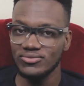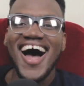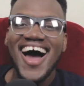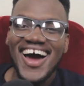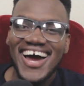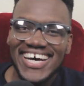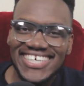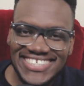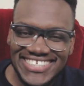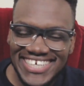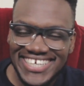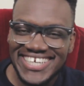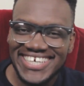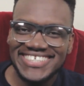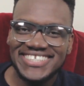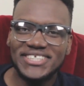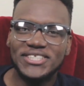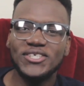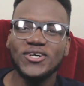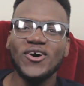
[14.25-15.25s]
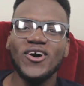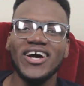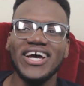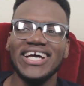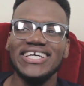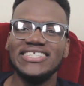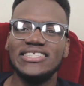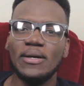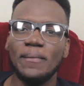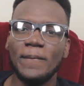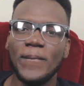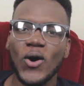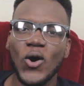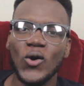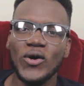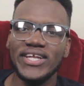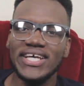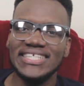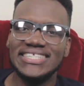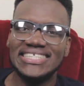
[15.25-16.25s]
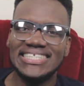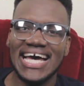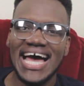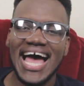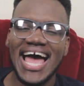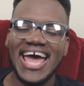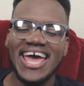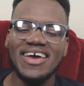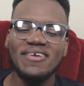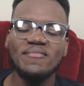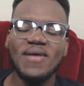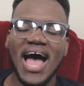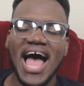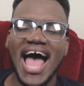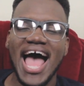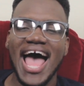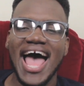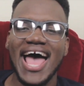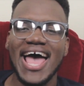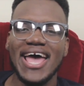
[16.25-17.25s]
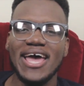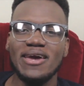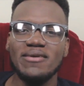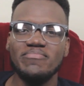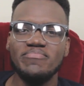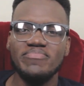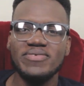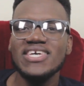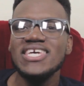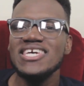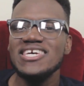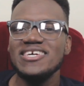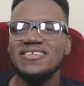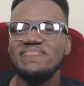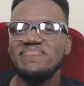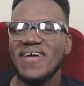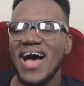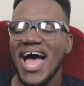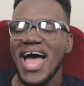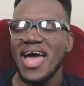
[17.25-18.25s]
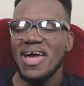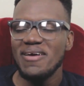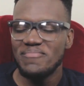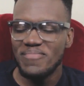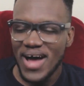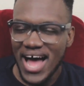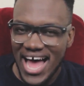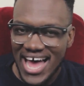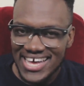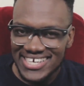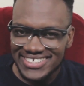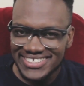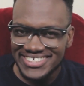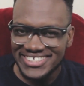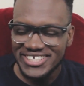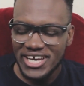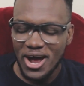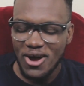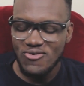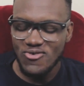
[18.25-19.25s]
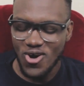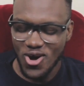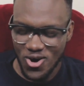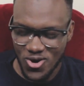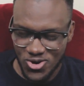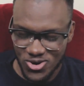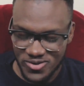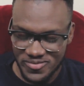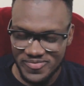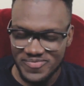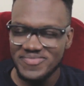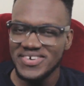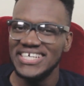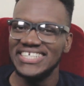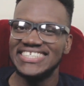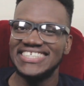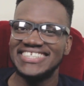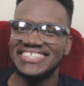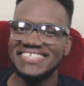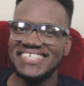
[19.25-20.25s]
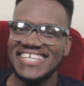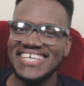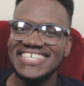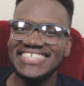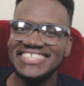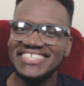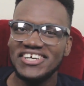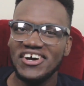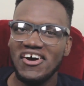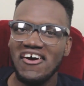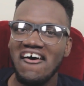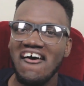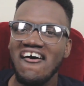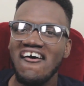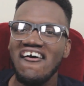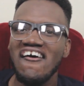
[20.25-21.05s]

Alright, so this story is about the time I peed my pants around Miss Lisa